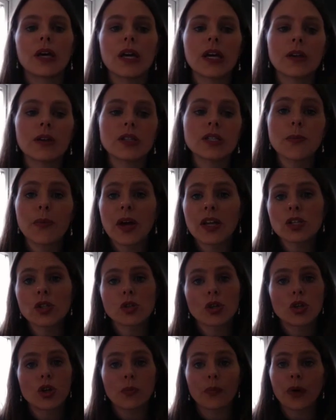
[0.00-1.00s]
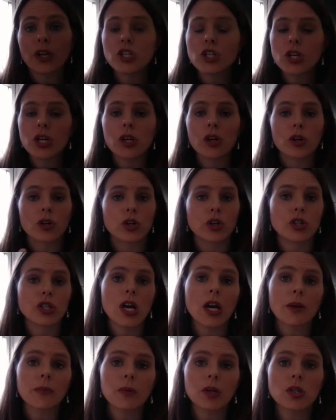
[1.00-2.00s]
it depends on your budget, on your
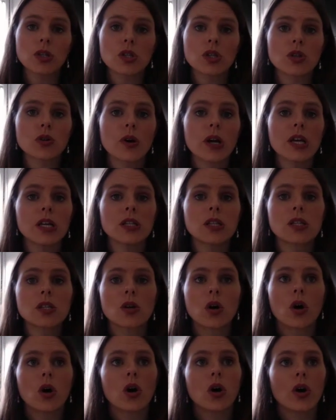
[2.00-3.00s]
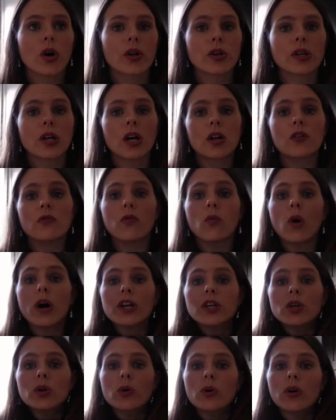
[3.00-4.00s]
time constraints, on kind of
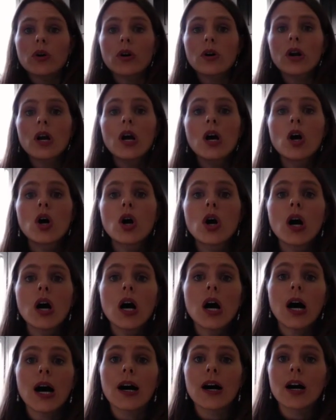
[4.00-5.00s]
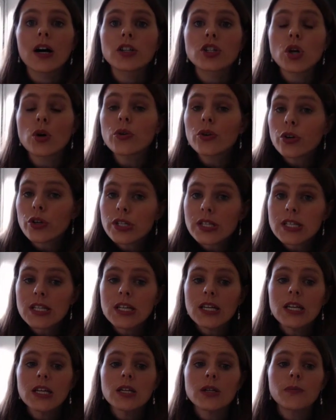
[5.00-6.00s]
what your donors
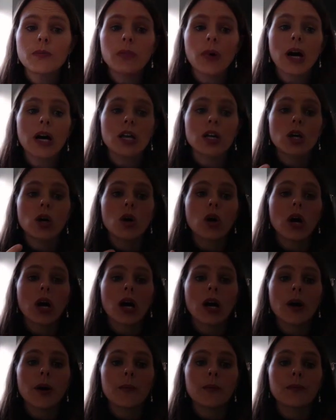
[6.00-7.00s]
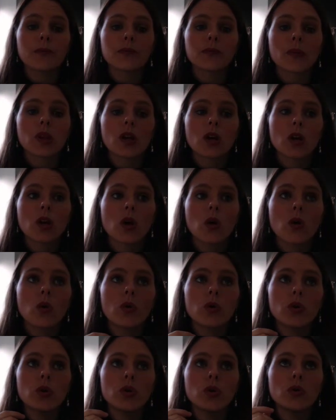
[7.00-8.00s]
need, but
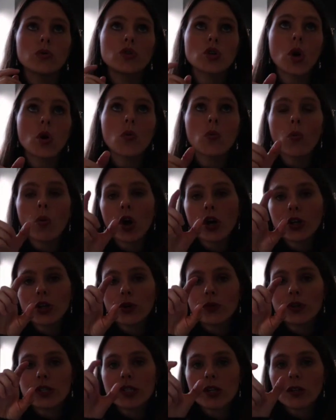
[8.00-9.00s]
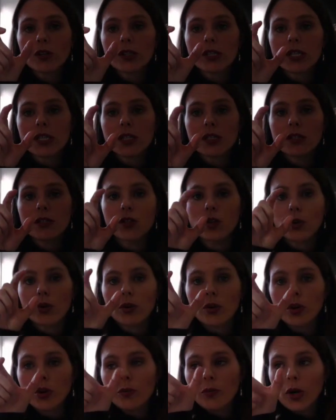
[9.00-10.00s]
you don't want your results,
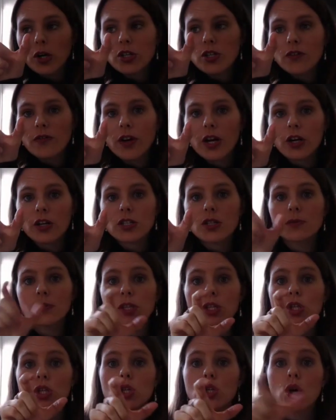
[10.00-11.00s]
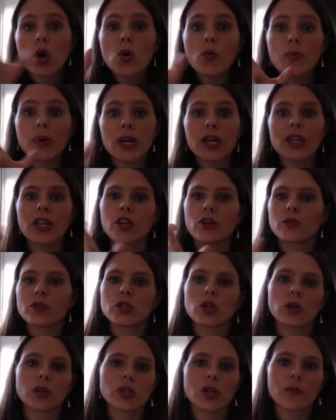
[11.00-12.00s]
your margin of error to be so big that your
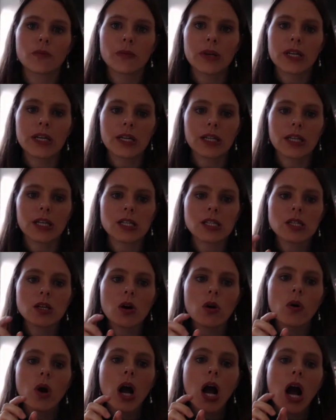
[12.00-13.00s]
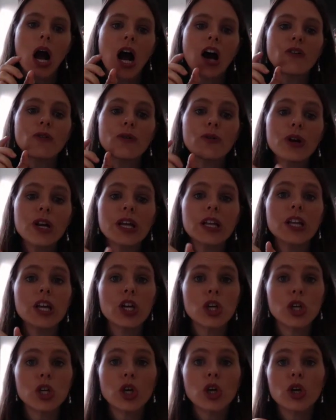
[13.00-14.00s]
results are meaningless. So a
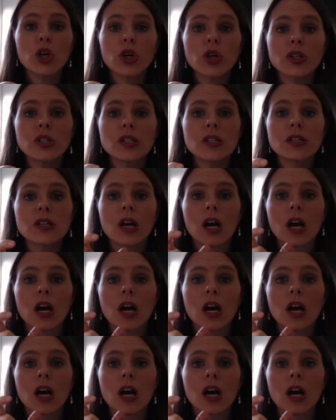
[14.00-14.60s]
really good